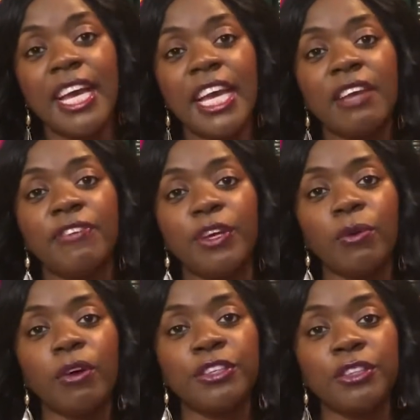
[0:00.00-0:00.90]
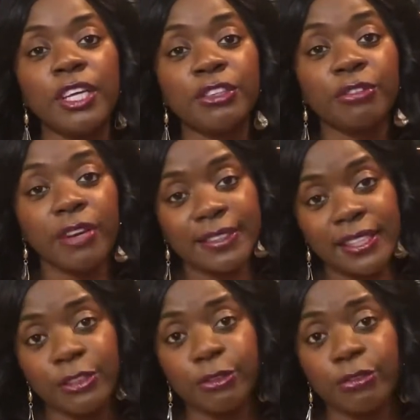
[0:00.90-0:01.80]
if you are interested
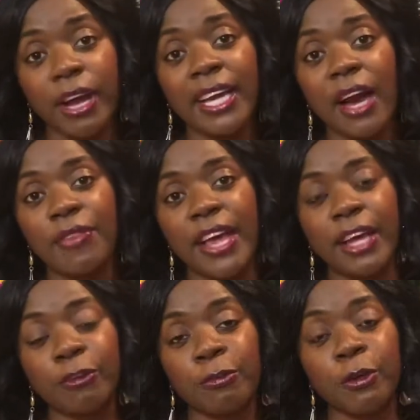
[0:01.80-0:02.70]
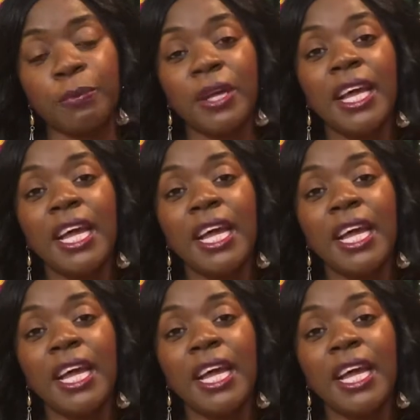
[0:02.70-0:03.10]
in trying out that group,